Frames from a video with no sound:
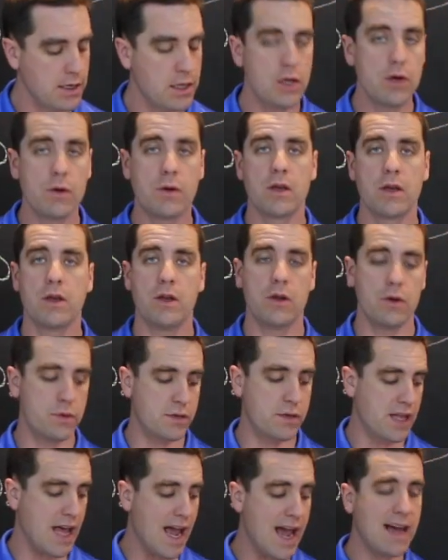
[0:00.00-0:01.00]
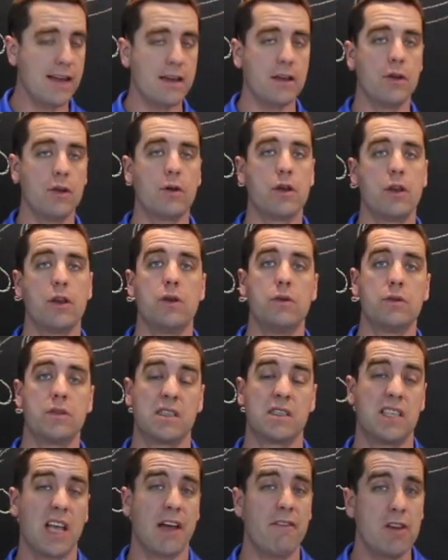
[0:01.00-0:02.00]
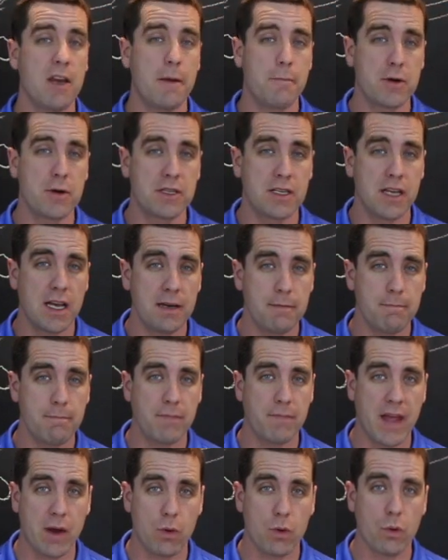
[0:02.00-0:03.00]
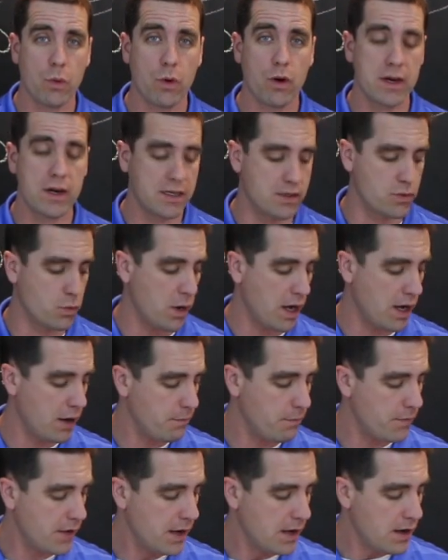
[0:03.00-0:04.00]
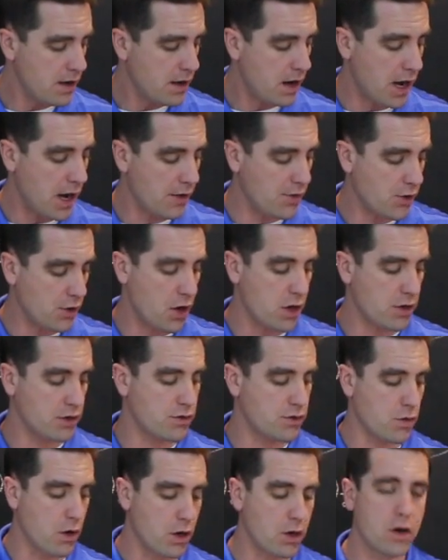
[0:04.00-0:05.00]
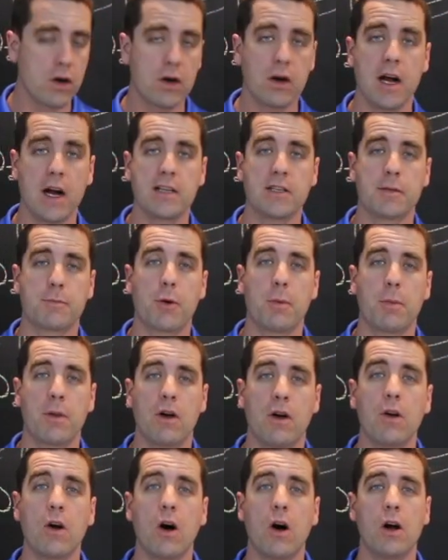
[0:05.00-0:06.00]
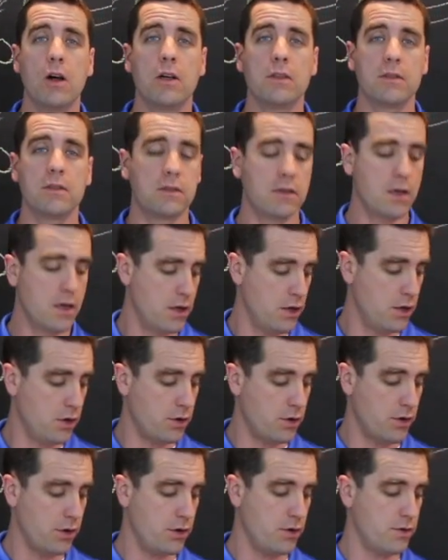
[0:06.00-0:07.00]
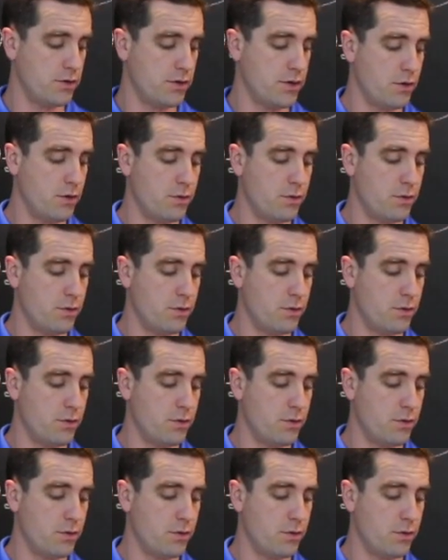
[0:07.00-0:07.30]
You can use that. You can use a 70%. That will work as well. There are stronger isopropyl alcohols. You could use